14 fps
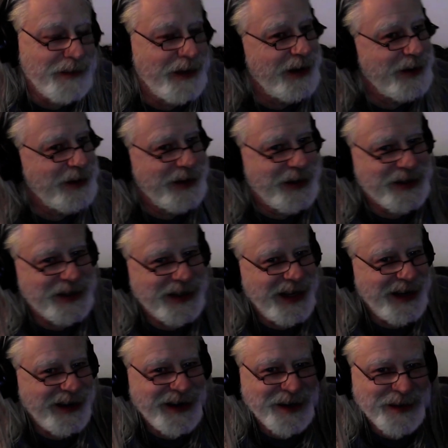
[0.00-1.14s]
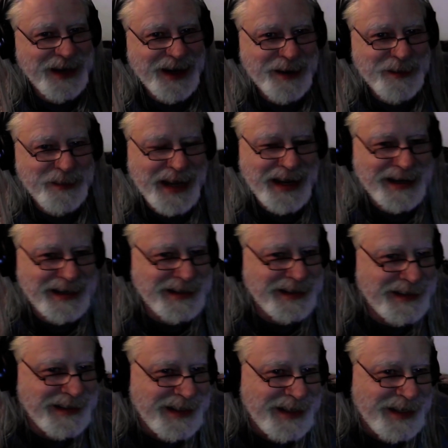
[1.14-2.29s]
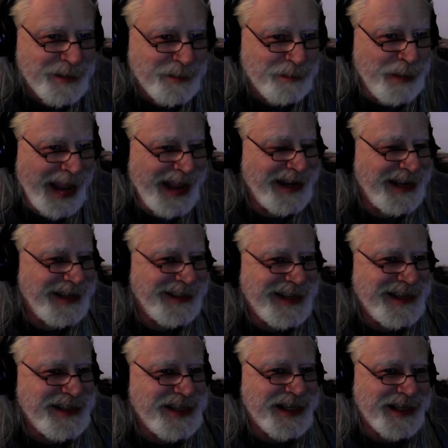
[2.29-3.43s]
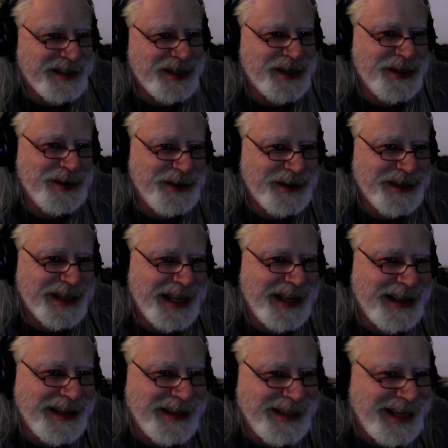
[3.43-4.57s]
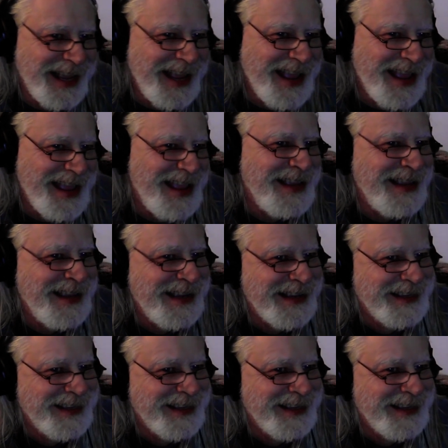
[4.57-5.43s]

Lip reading: 100 years later, here we are back in banning teaching in school again. Yay!